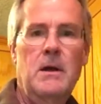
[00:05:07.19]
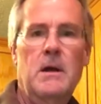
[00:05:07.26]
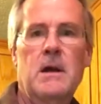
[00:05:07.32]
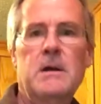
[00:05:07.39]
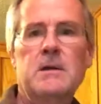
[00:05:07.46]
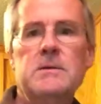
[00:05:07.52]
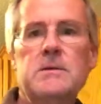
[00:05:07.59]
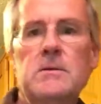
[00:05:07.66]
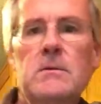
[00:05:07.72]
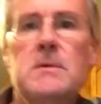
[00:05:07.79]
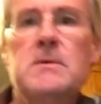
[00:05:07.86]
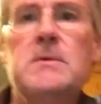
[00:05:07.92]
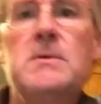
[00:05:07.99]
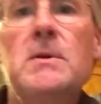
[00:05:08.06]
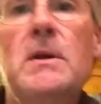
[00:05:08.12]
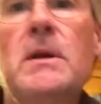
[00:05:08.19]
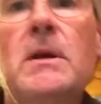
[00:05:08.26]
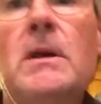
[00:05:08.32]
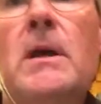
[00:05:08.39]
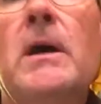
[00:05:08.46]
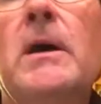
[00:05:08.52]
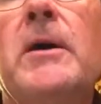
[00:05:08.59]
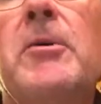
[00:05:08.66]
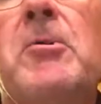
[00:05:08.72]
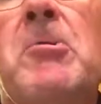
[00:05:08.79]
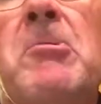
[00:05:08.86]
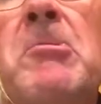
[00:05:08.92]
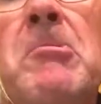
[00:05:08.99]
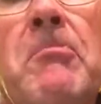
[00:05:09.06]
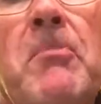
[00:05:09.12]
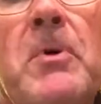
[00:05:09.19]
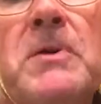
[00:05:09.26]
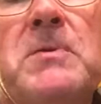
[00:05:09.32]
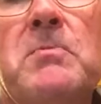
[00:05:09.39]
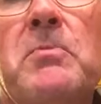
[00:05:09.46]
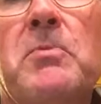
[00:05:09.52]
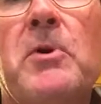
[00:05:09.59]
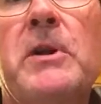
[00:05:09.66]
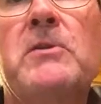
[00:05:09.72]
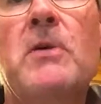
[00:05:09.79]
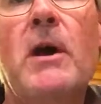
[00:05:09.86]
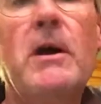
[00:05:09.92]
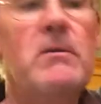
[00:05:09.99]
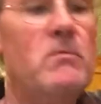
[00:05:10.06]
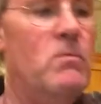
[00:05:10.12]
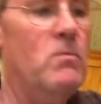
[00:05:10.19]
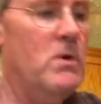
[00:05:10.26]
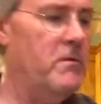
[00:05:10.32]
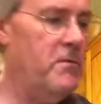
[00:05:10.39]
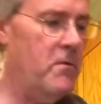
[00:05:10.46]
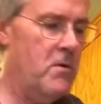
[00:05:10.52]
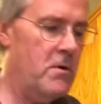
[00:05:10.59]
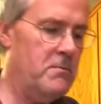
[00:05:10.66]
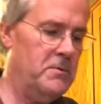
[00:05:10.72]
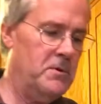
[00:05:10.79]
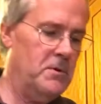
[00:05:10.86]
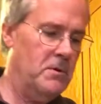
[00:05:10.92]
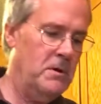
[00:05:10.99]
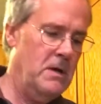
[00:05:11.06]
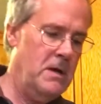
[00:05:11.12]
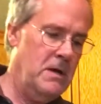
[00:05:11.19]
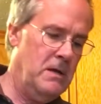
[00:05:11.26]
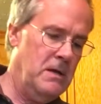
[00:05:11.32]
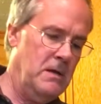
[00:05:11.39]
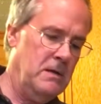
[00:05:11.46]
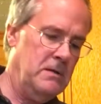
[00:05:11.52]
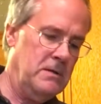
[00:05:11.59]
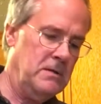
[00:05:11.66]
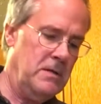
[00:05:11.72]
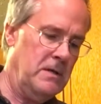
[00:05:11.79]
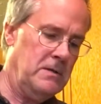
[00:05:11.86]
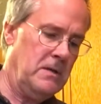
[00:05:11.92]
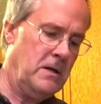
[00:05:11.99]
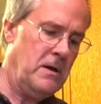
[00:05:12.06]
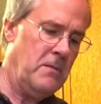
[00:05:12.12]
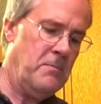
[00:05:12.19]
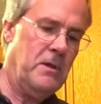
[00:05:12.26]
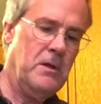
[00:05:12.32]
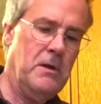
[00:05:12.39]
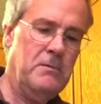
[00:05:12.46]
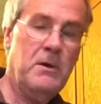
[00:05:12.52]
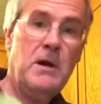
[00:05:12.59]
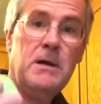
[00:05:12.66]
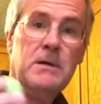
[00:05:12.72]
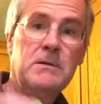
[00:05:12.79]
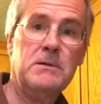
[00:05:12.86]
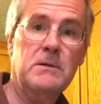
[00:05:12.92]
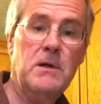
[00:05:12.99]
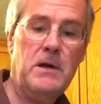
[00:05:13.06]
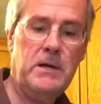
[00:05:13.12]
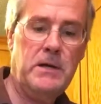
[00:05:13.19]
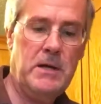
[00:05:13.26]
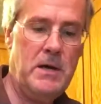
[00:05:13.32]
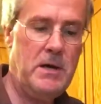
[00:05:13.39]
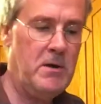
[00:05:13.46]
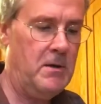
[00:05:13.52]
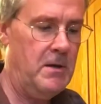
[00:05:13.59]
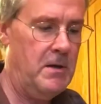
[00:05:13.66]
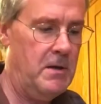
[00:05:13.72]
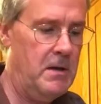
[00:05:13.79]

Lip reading: And as you can see, it's pretty dry and well formed, so it just takes a couple of knocks to knock it out.